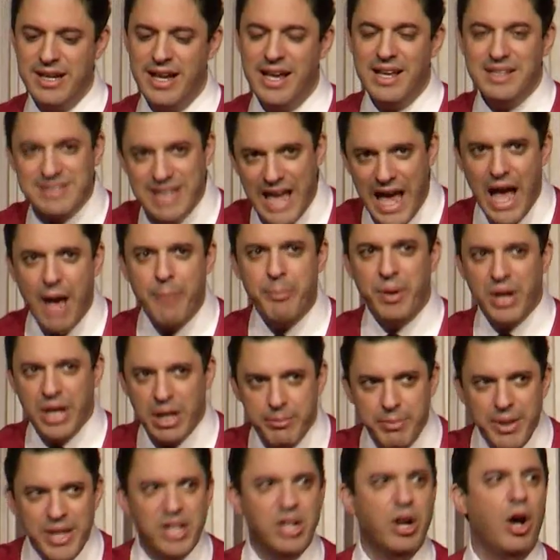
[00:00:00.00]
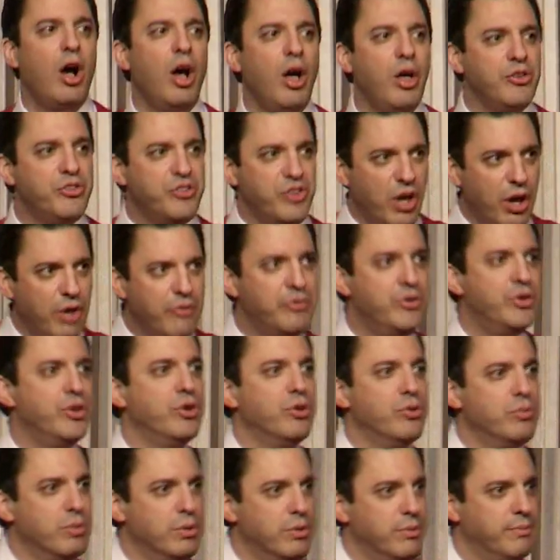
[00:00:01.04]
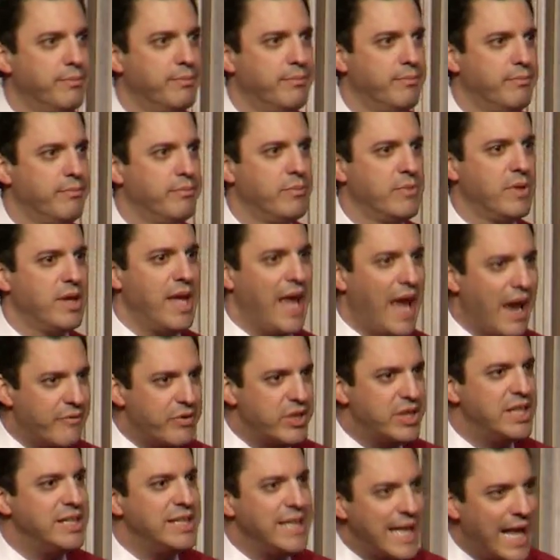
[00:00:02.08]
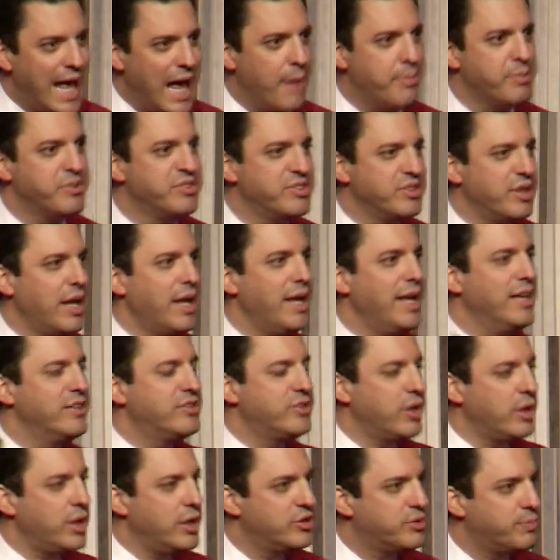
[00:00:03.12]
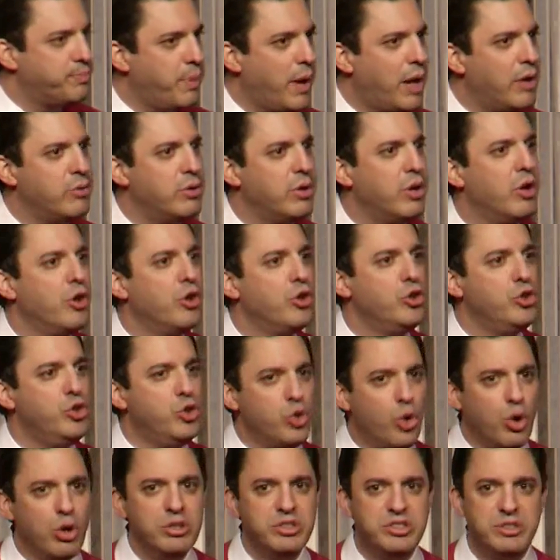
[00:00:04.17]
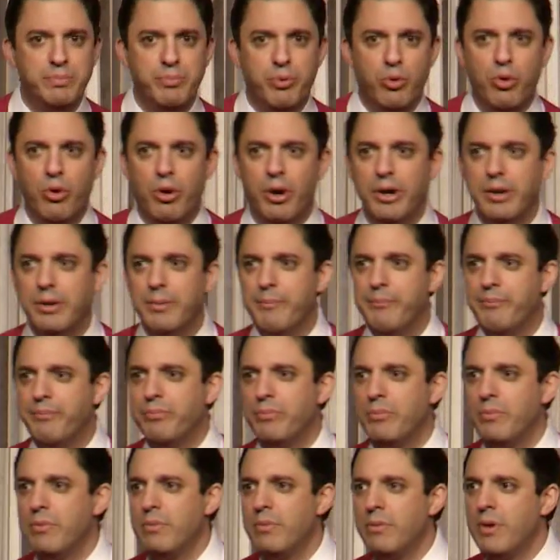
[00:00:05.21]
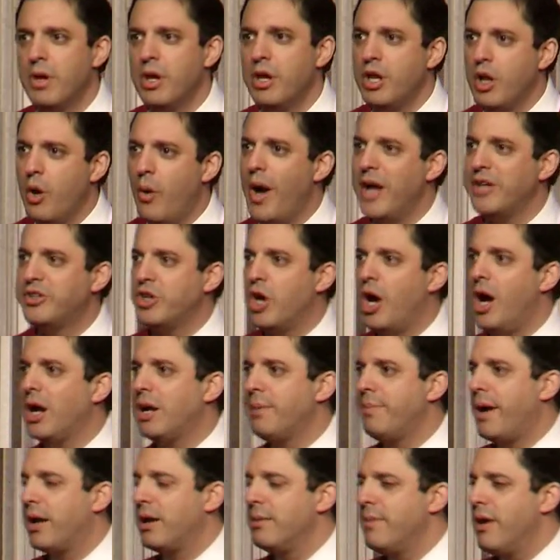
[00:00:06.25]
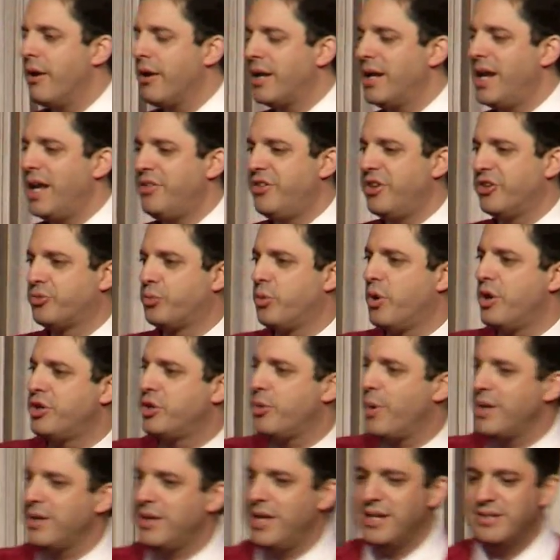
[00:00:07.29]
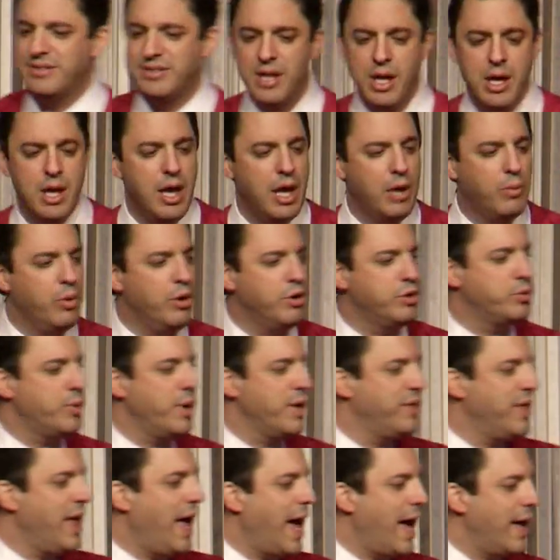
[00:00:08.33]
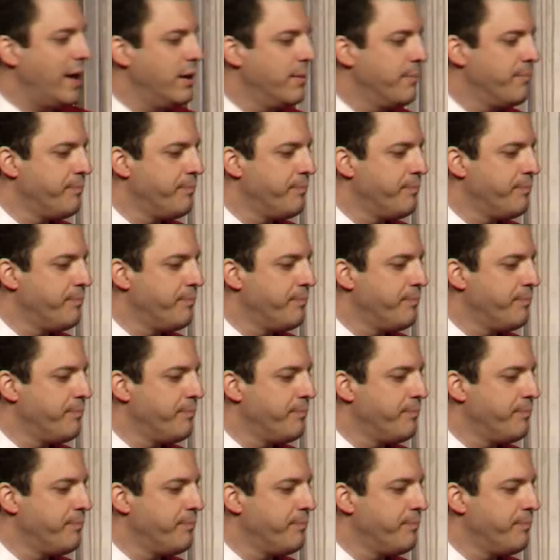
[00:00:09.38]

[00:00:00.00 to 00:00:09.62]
is happening because of you. Everything that happens is about your support. You know, I talk about American Atheists, we're doing this and we're doing that.